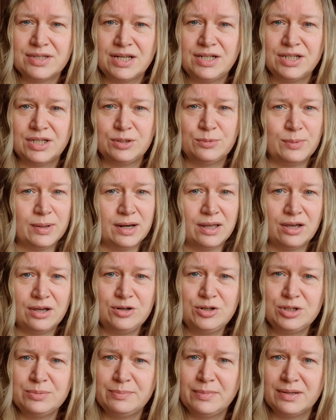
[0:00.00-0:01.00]
I just went
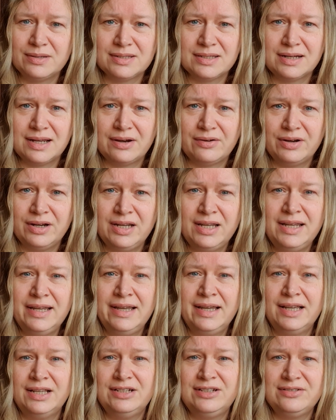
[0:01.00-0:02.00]
100 miles an hour
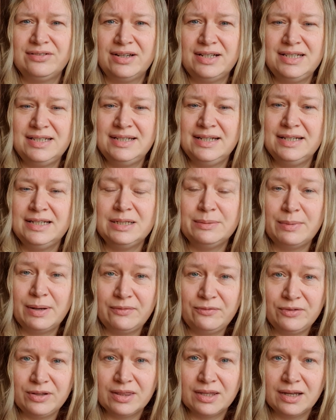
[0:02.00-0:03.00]
and tried to teach him
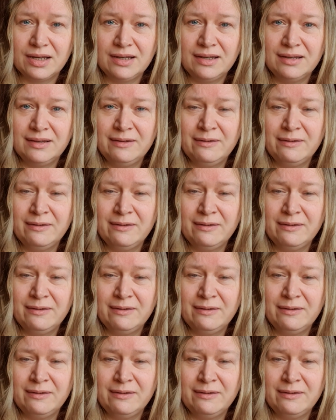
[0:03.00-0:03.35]
everything.